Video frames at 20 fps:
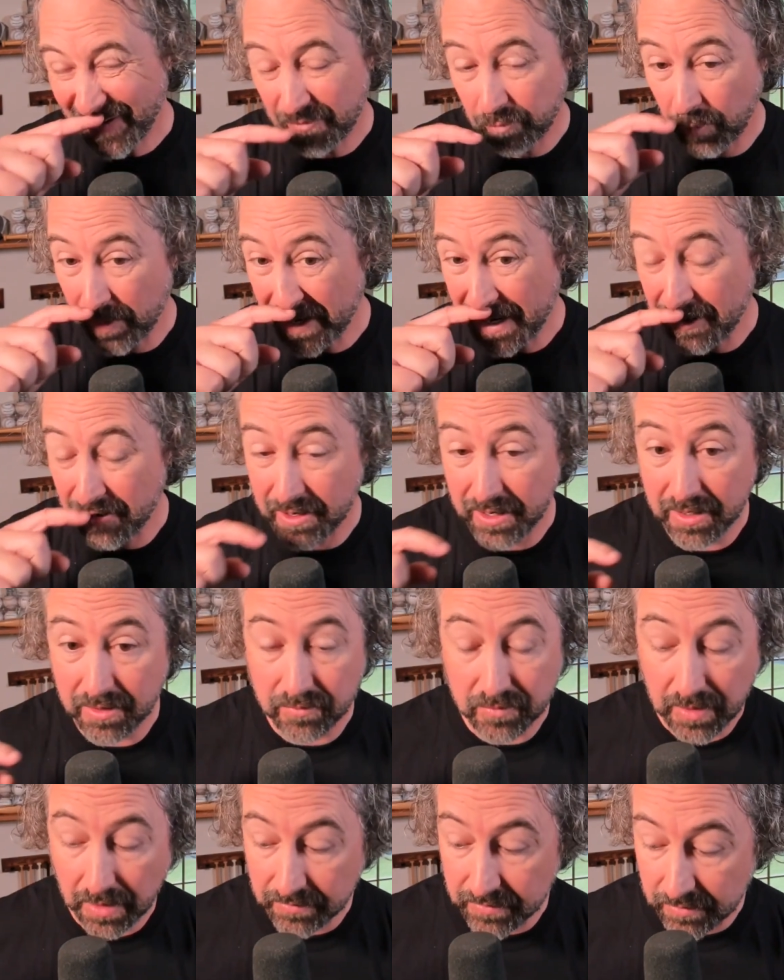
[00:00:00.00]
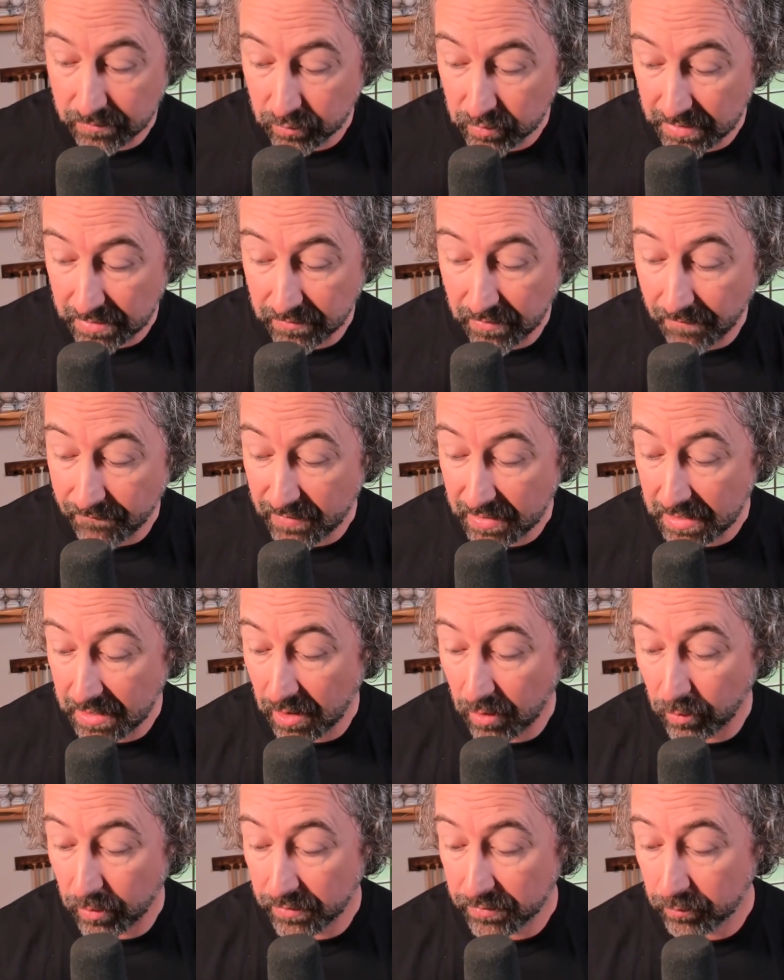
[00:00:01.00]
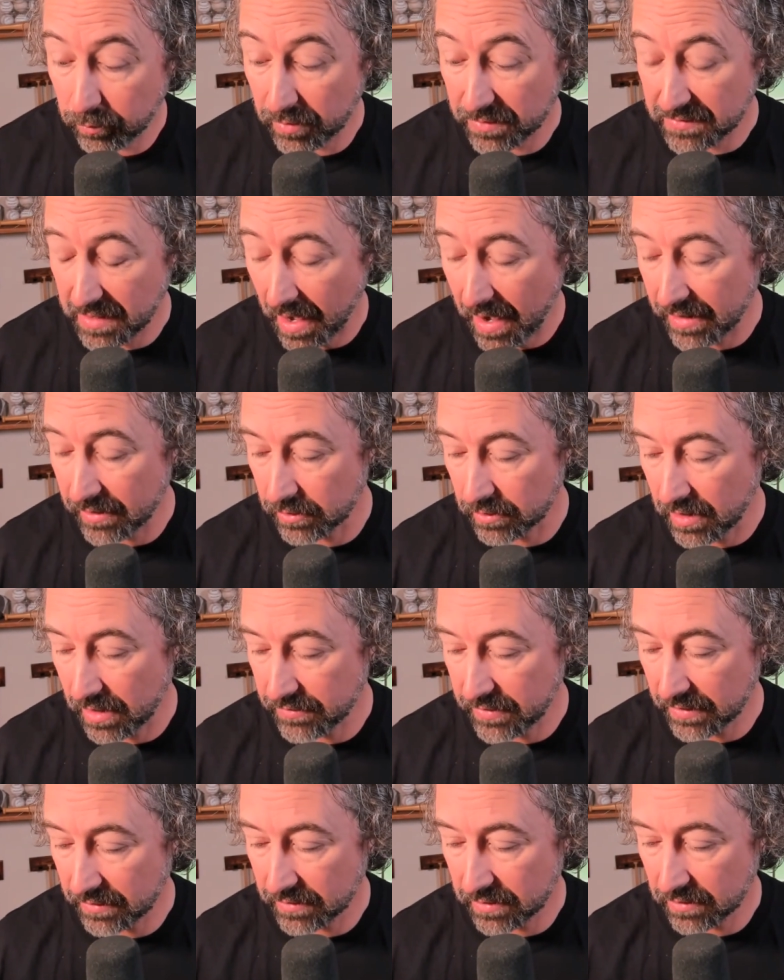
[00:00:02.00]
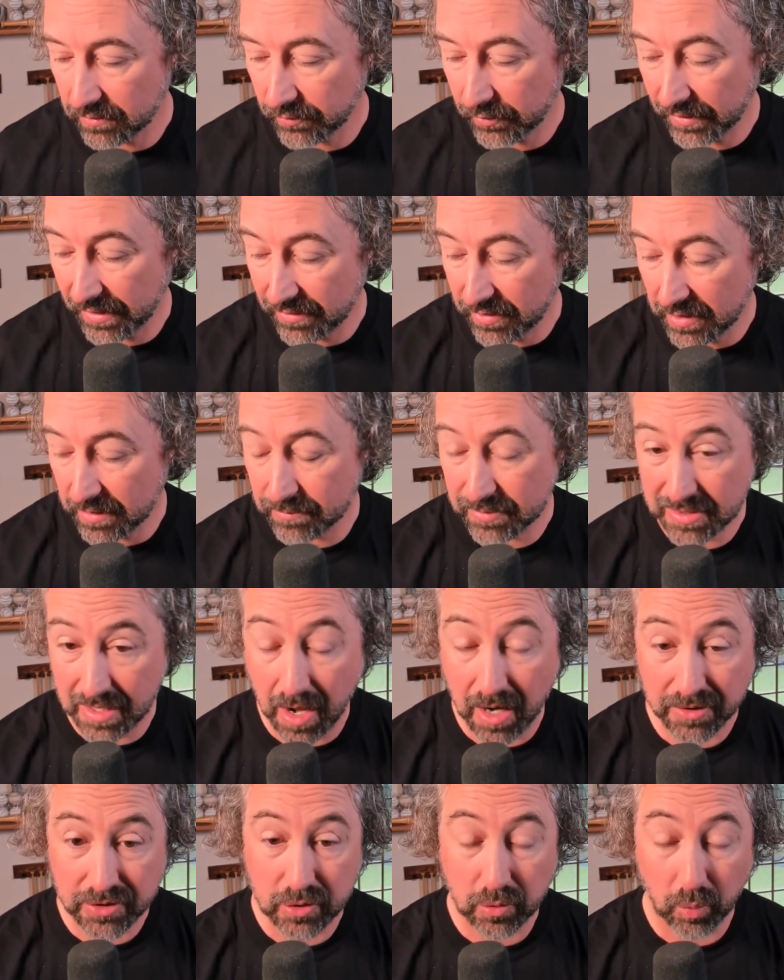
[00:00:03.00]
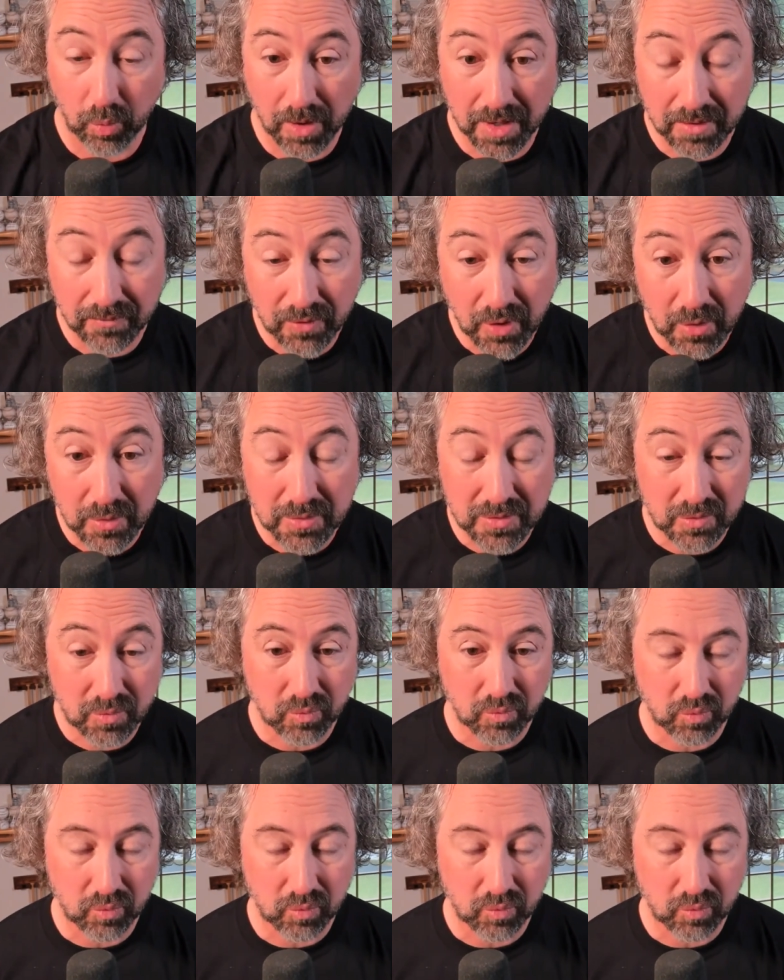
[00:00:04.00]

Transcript: one area that d- did that video with with Tyler, I think that lithium stocks are one of those